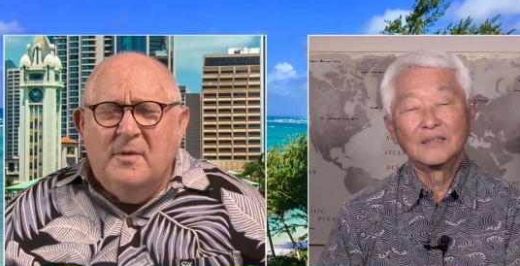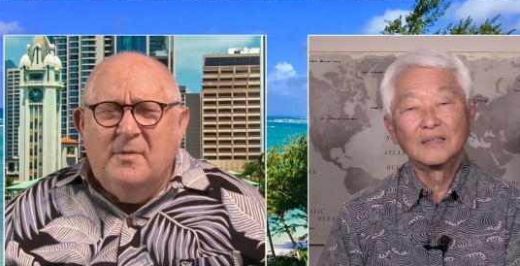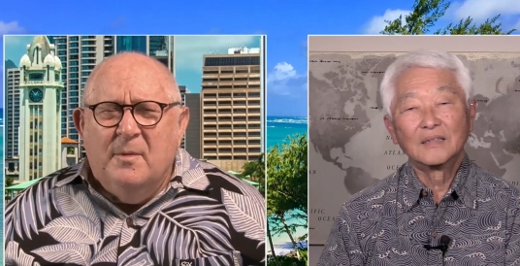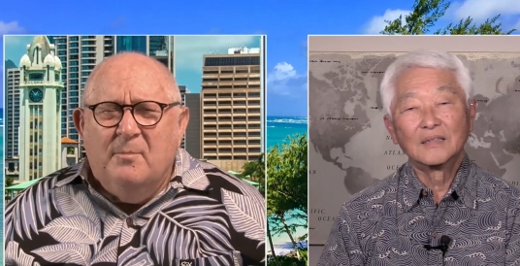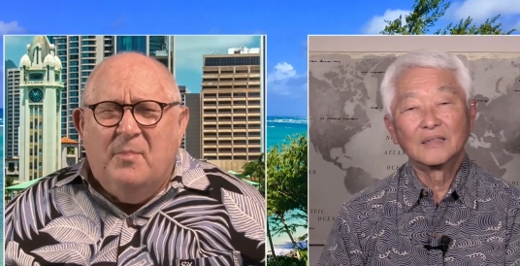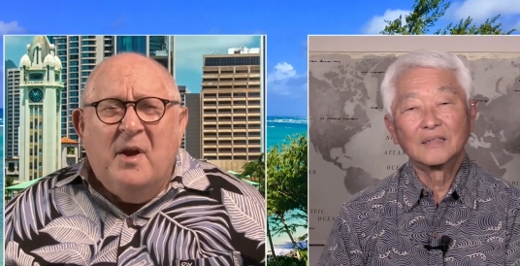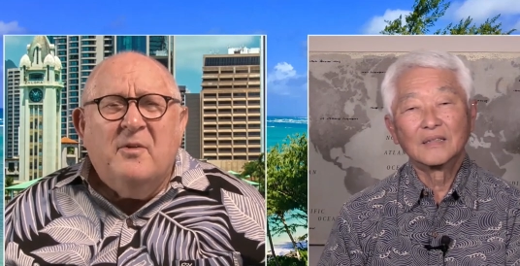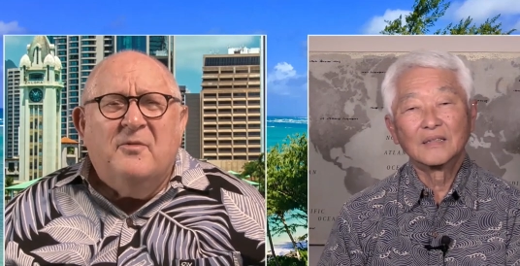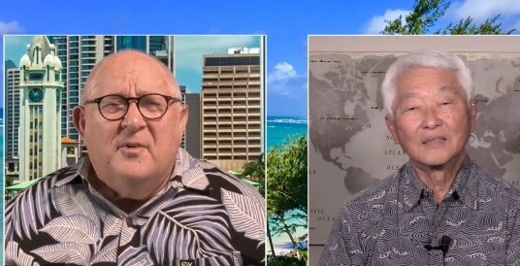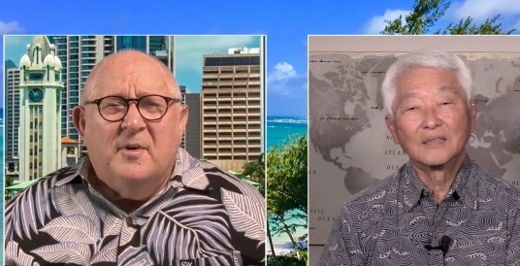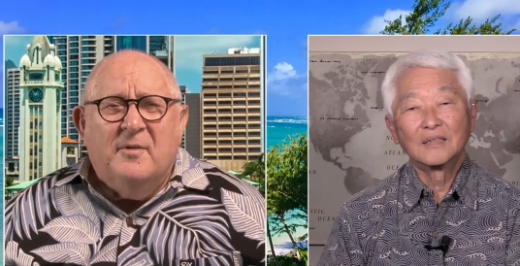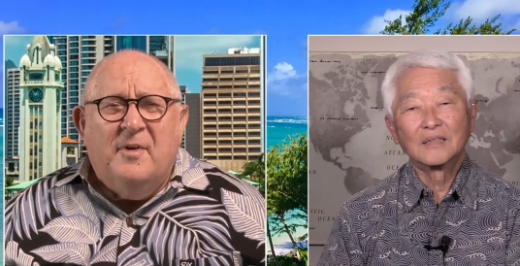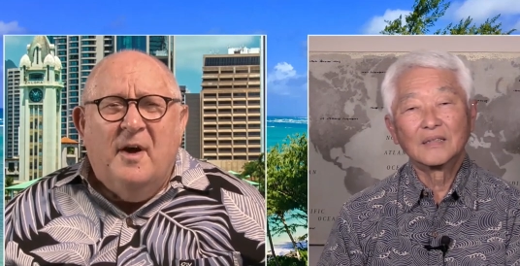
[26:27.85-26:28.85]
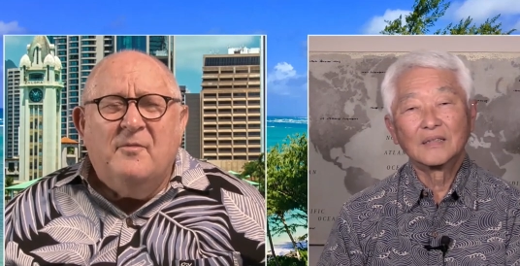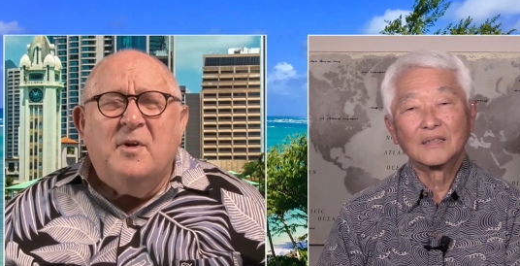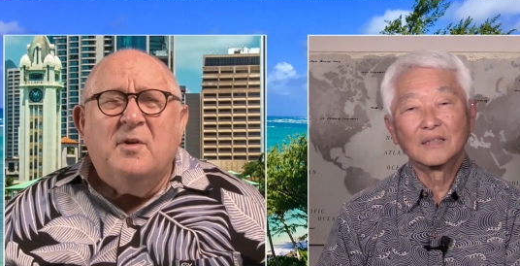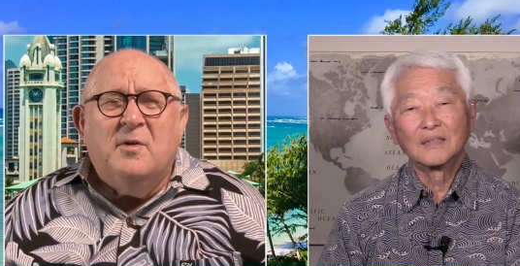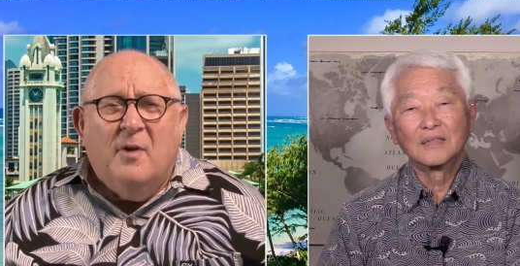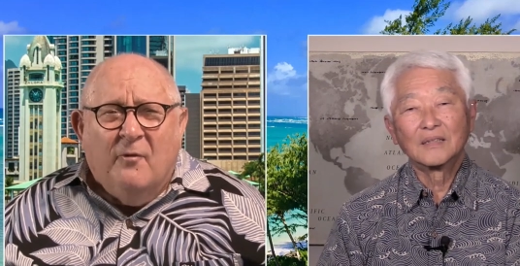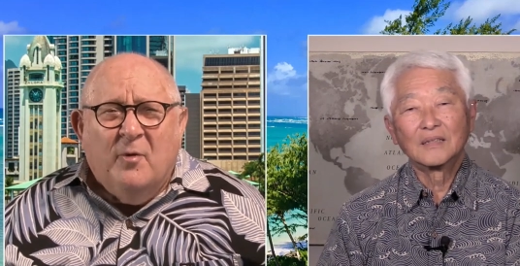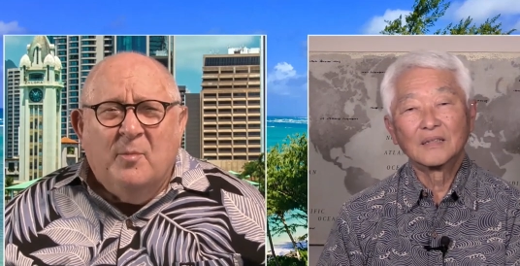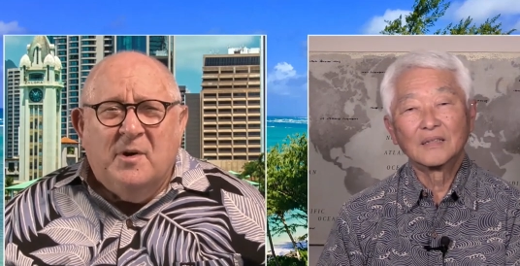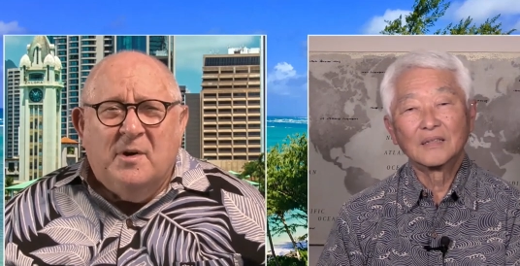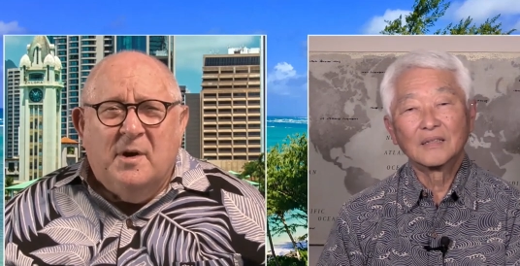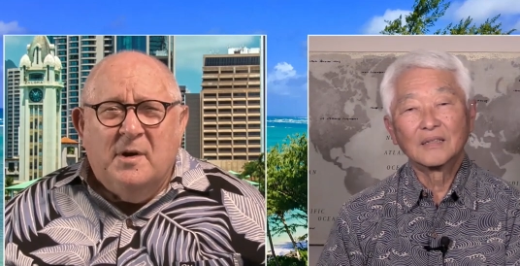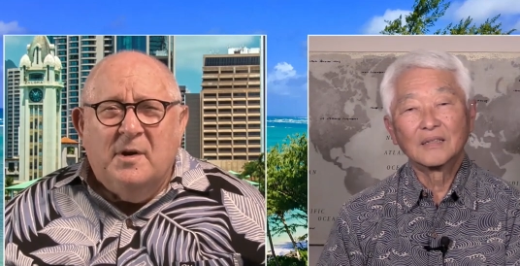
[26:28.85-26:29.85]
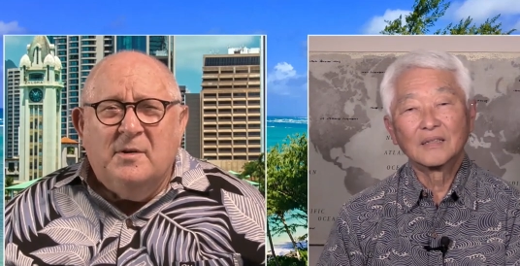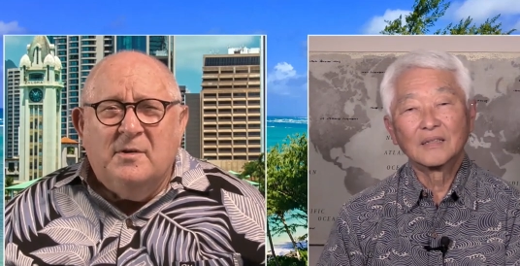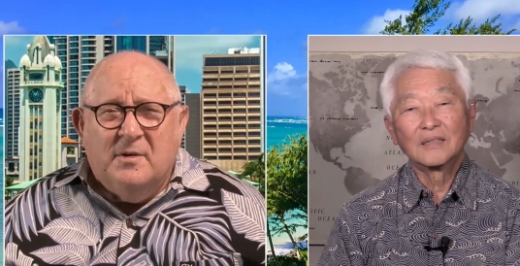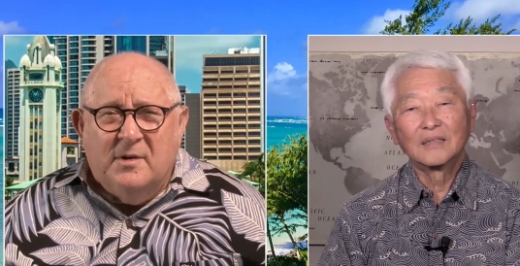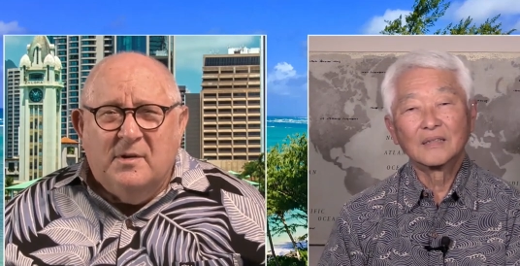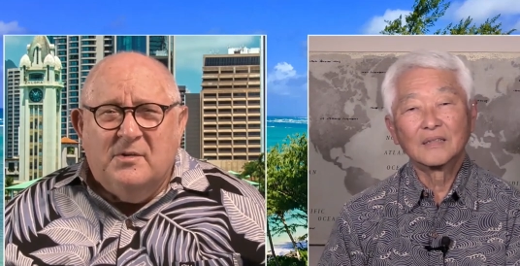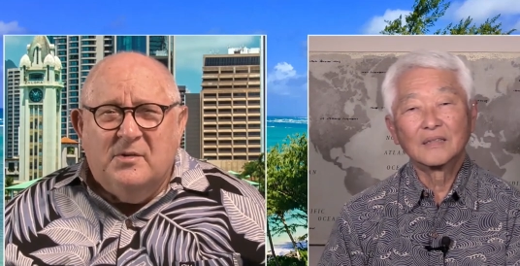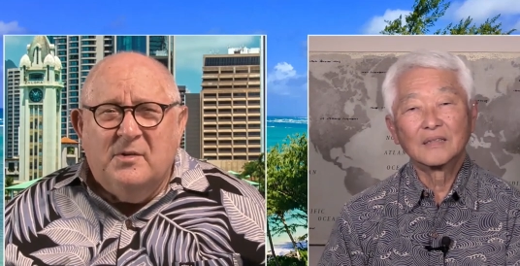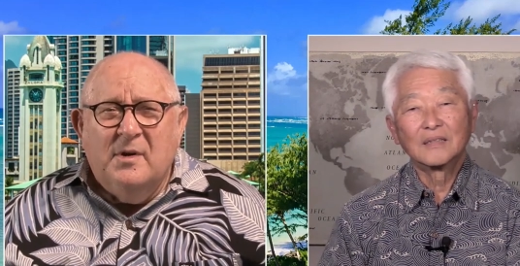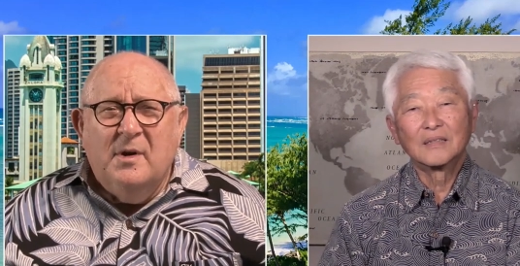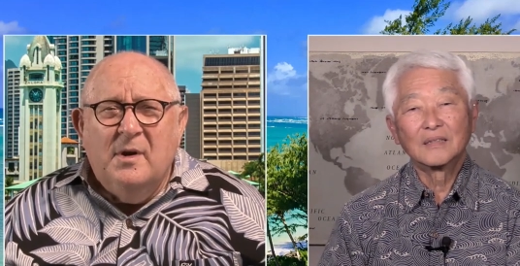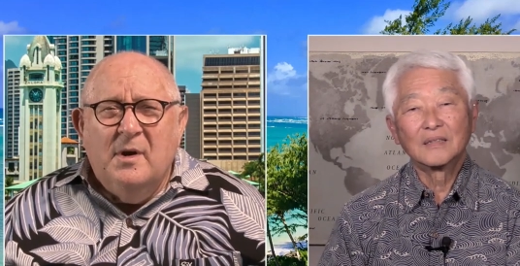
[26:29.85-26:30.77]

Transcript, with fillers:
Speaker 1: the benefit of having government get into this.